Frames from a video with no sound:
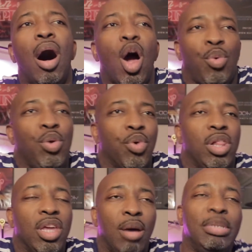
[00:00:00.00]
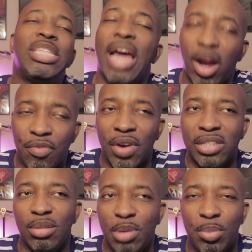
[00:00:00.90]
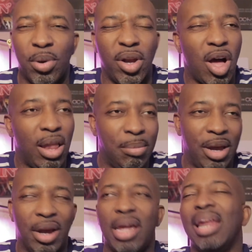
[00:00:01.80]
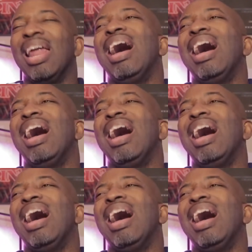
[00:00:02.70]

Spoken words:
are we really going to be sacrificing people in All American?